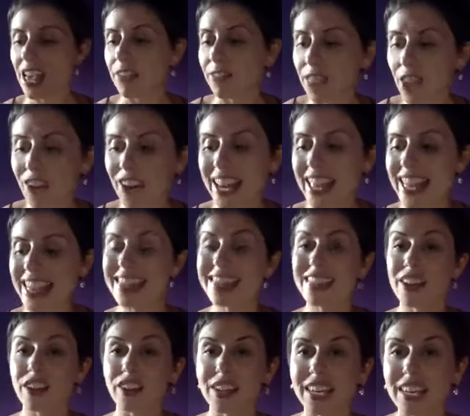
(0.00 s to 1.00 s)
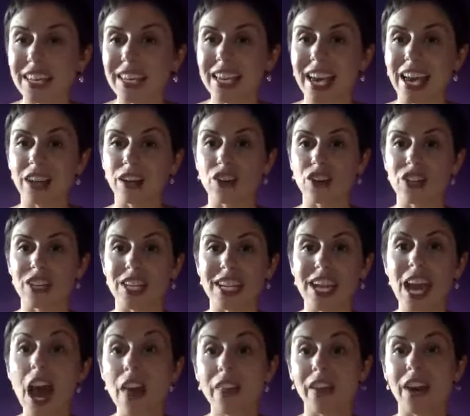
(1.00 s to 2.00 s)
if they're in their king
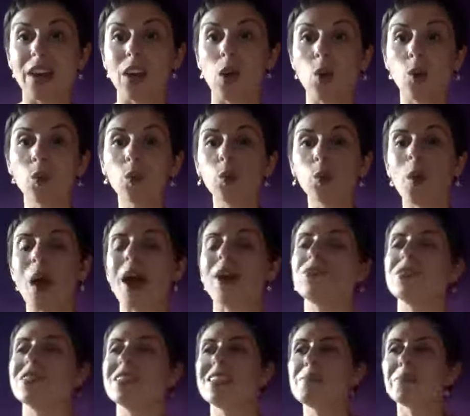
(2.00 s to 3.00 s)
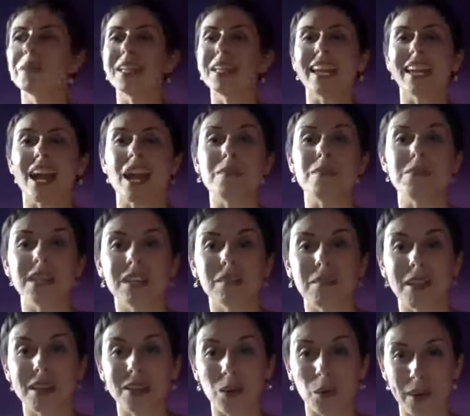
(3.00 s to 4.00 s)
energy, then I go, ooh, how deeply can I
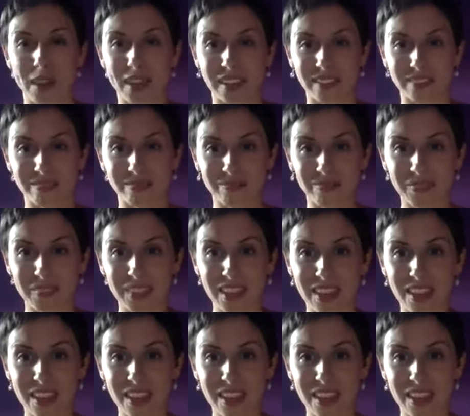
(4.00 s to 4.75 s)
be in my queen?